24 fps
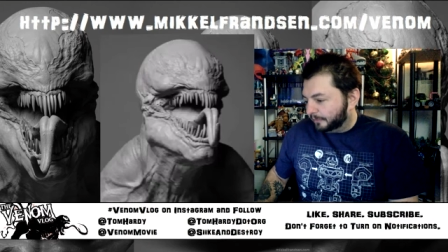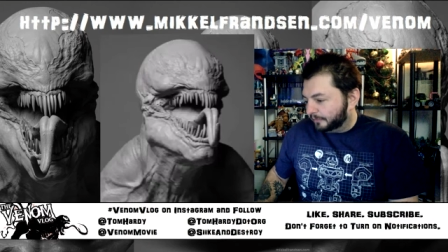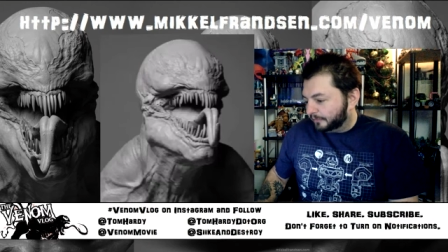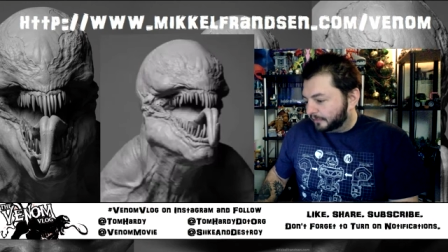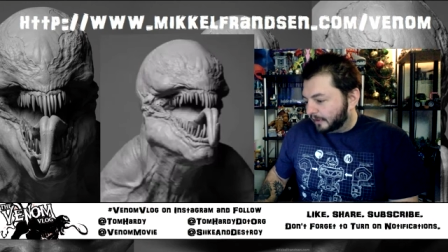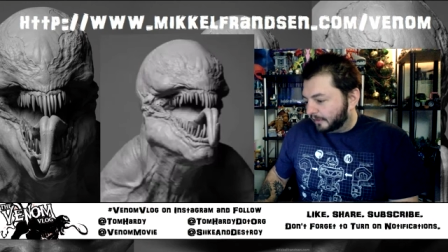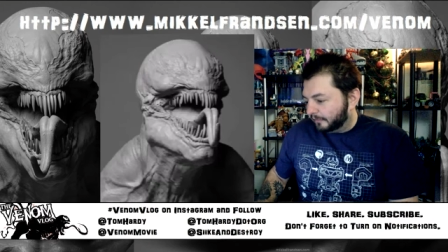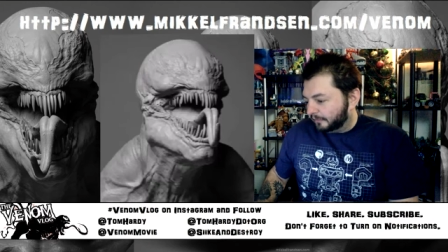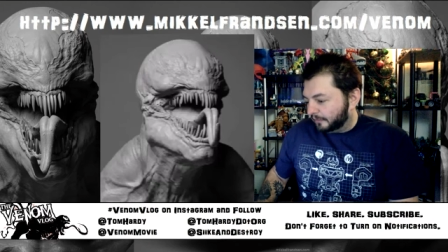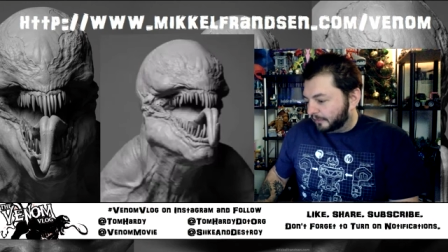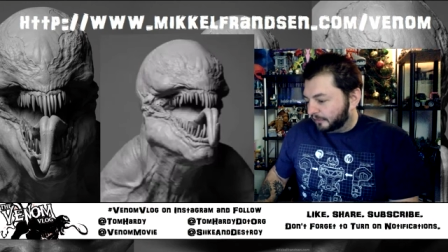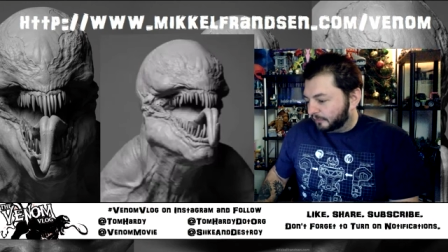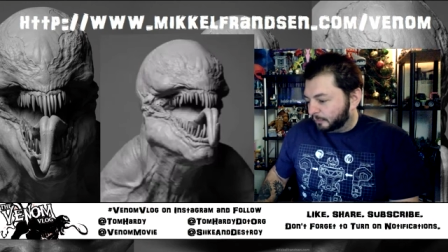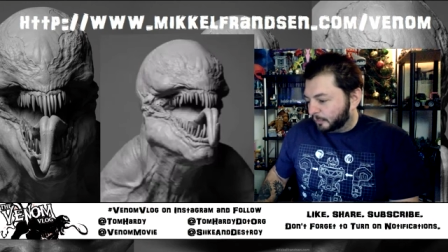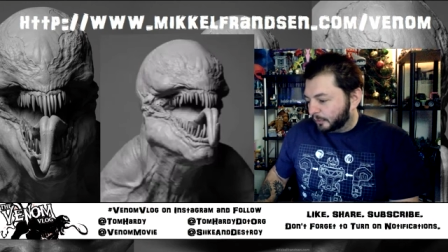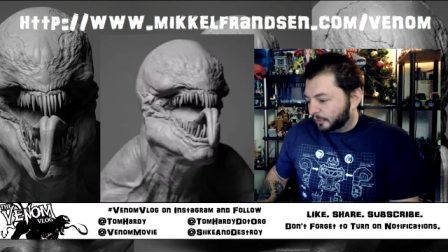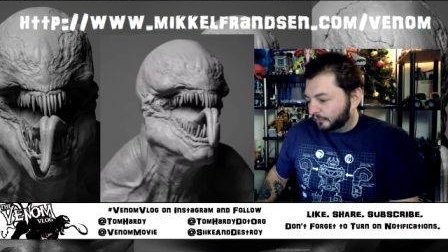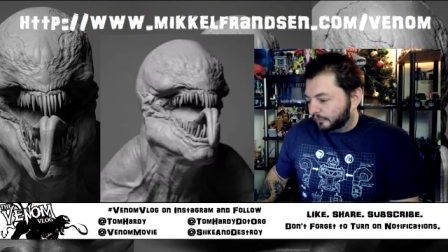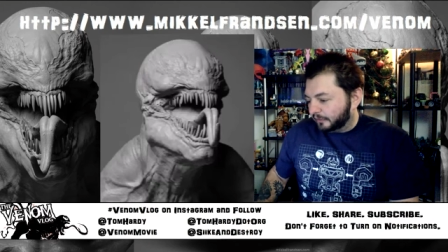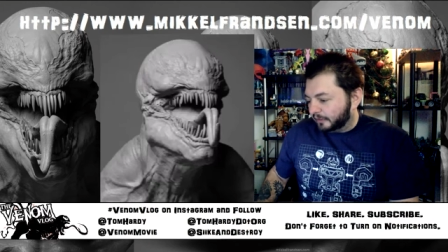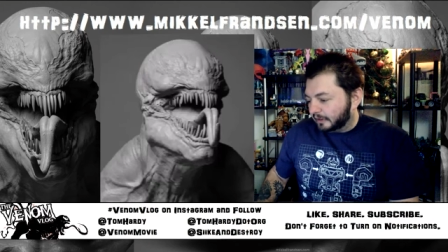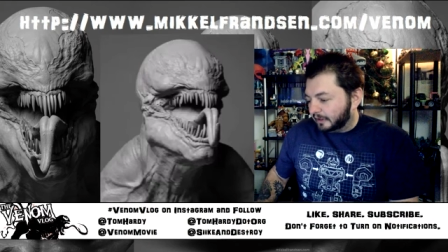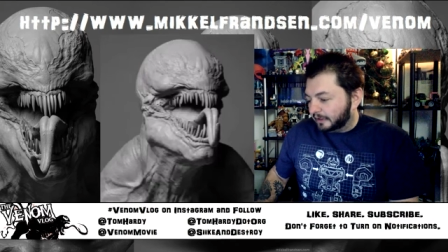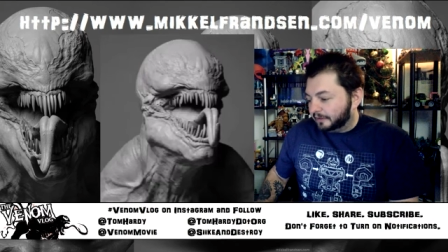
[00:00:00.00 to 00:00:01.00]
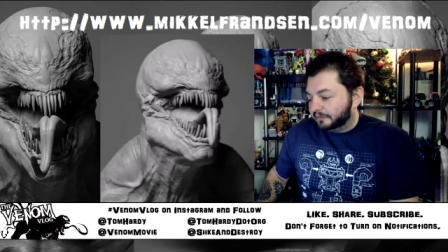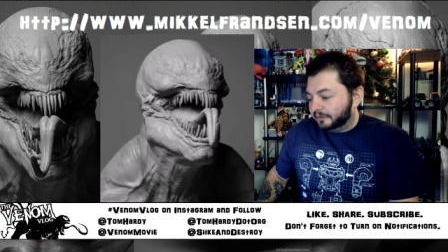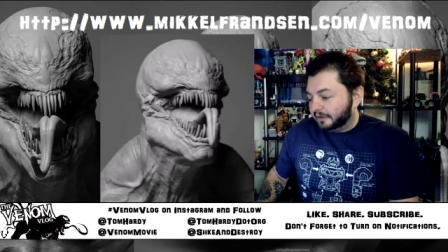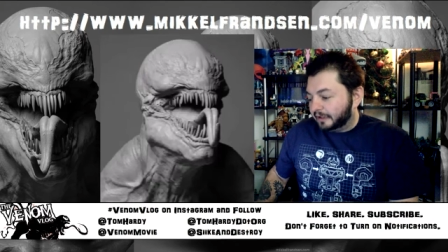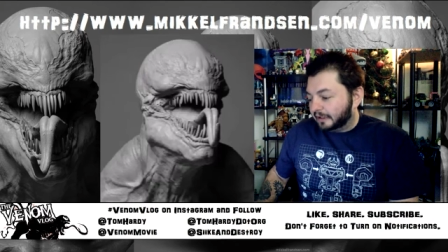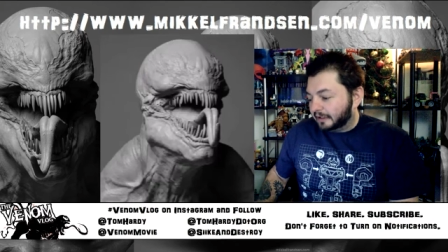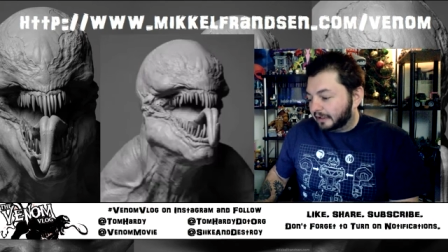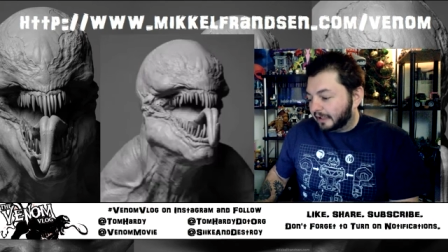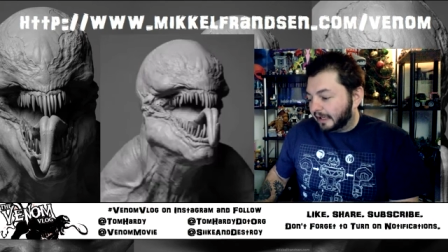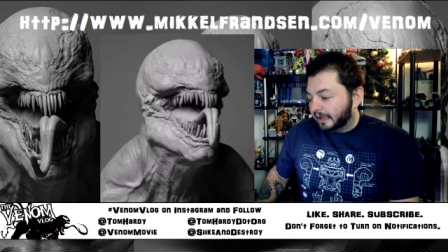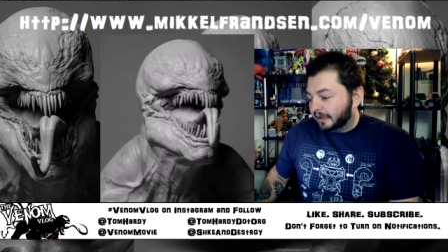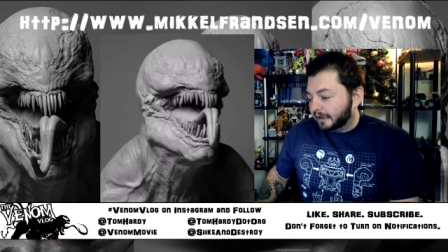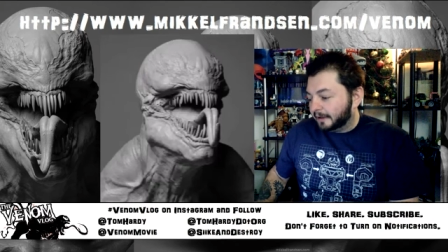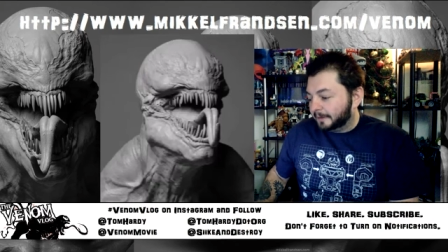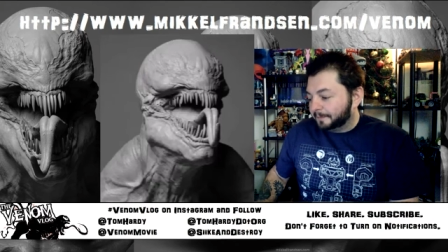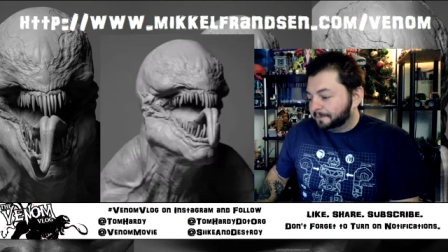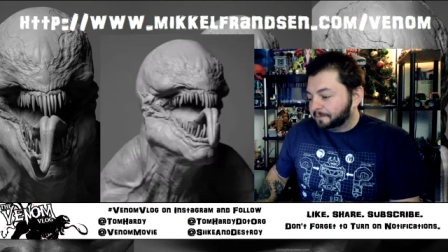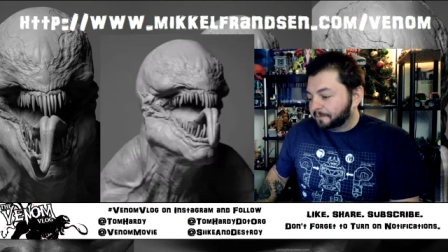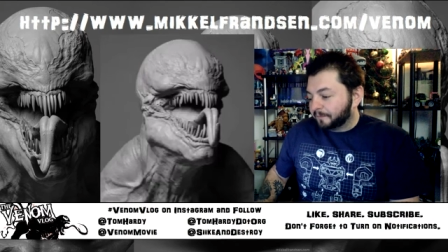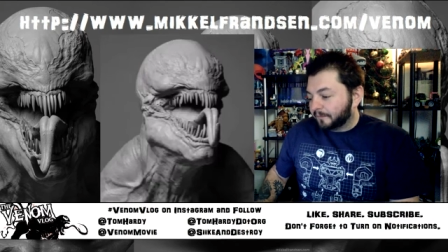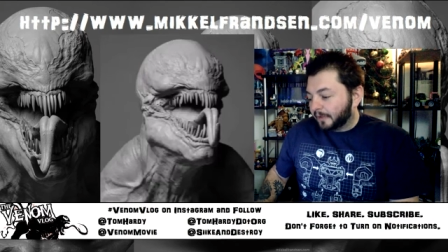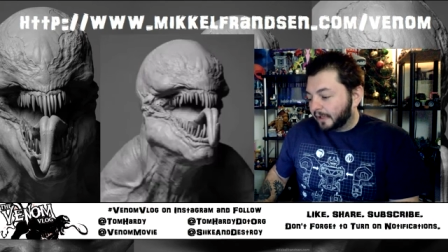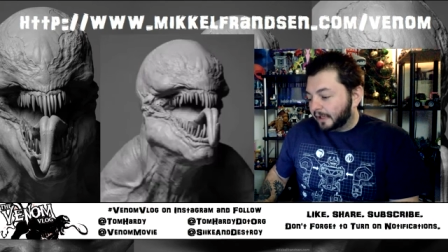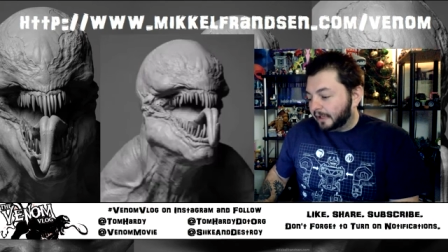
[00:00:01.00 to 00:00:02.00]
stuff. This person lives in Atlanta
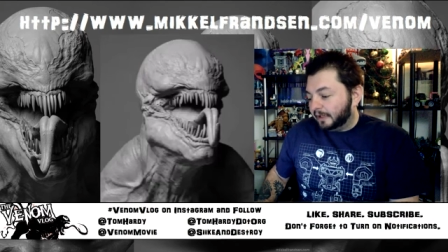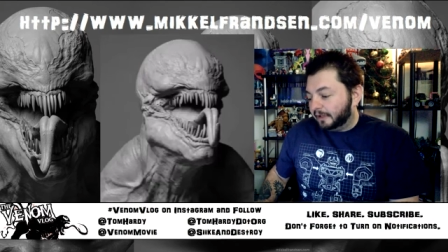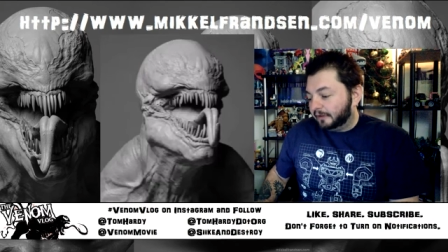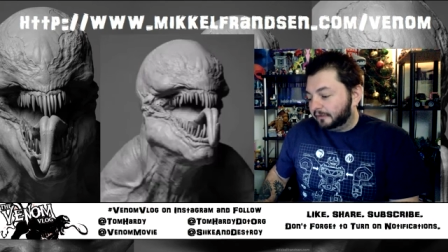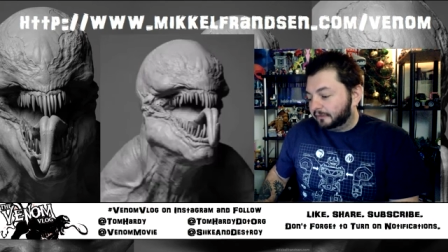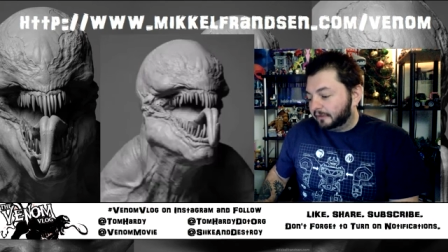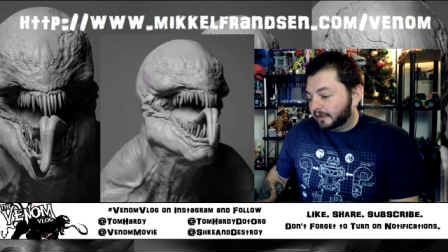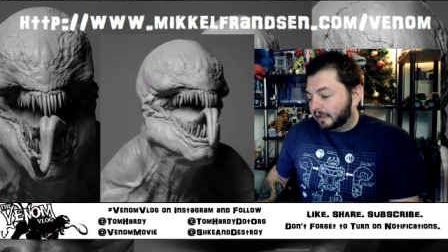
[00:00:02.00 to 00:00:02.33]
and is